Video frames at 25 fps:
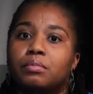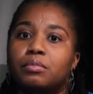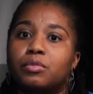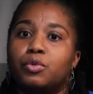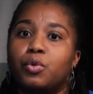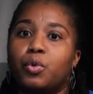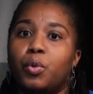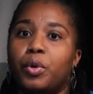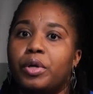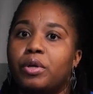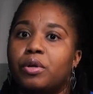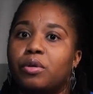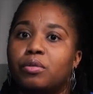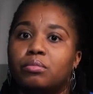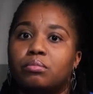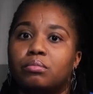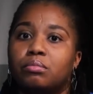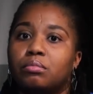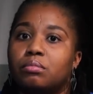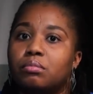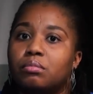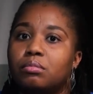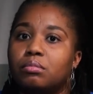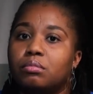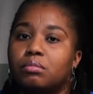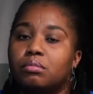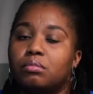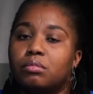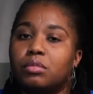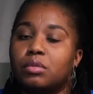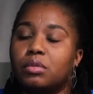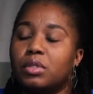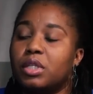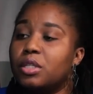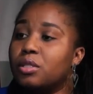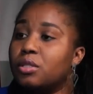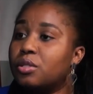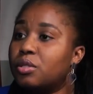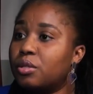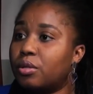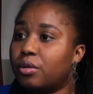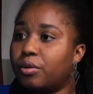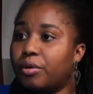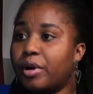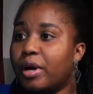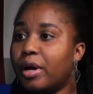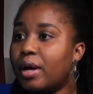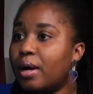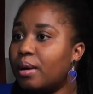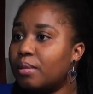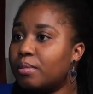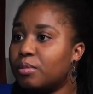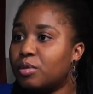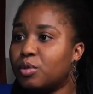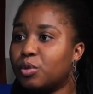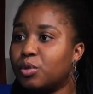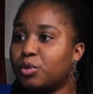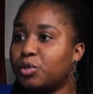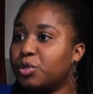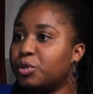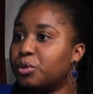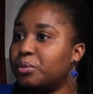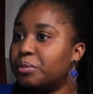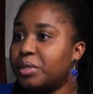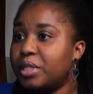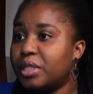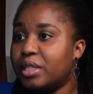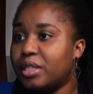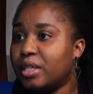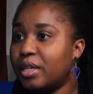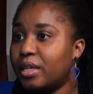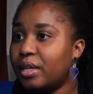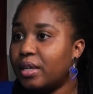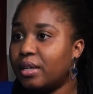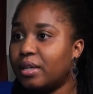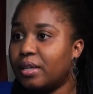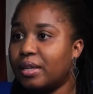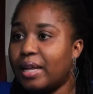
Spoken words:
Going on Instagram, social media.